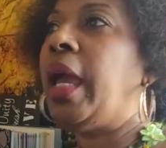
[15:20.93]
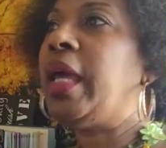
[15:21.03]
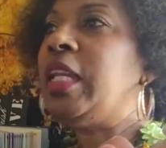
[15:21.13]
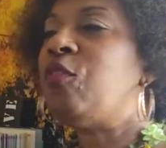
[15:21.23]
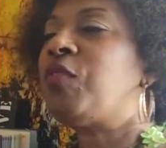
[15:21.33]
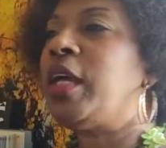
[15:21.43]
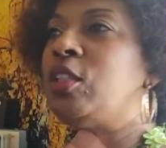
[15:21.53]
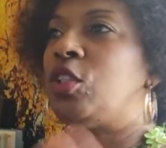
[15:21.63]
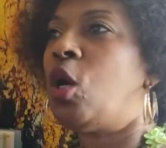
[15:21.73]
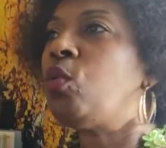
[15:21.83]
and if
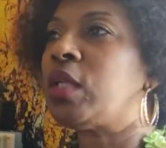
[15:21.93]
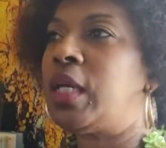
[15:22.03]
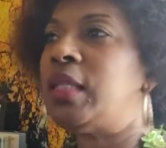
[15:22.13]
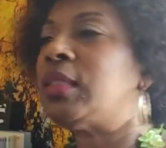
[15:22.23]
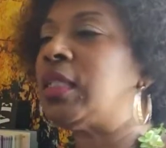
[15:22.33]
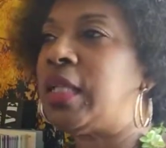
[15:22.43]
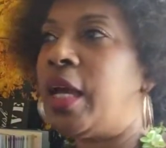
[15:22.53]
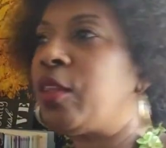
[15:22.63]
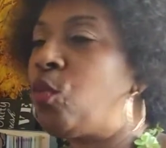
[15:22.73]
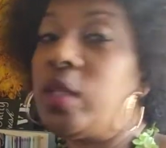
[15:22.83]
they don't get it
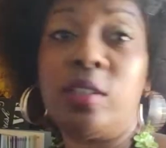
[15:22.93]
together, well,